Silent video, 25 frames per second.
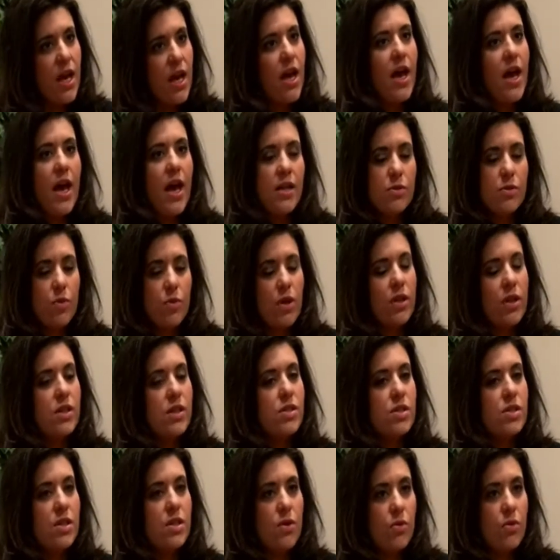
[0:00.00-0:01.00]
as well
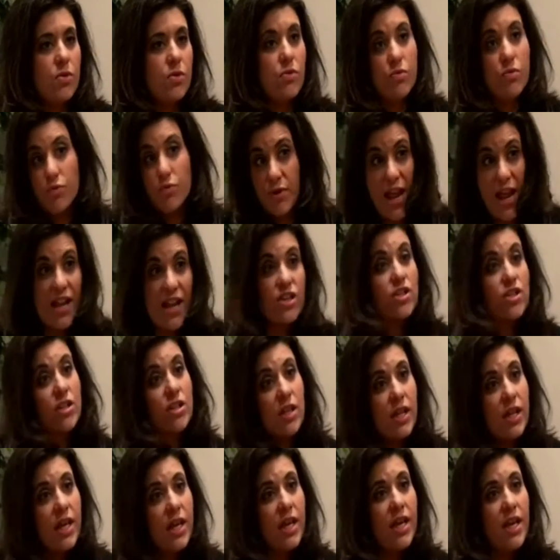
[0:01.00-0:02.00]
as
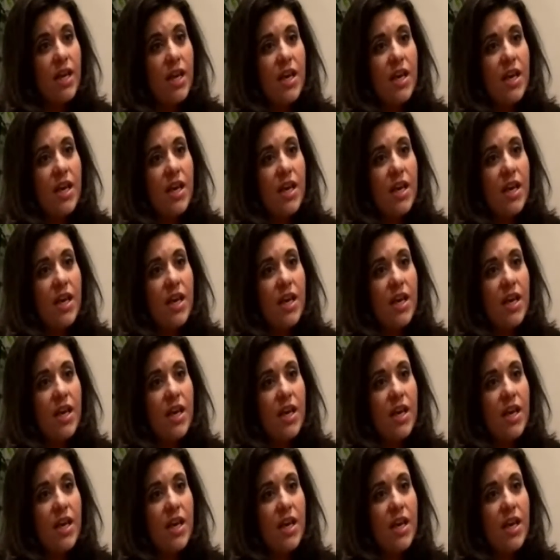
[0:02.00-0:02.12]
nationally,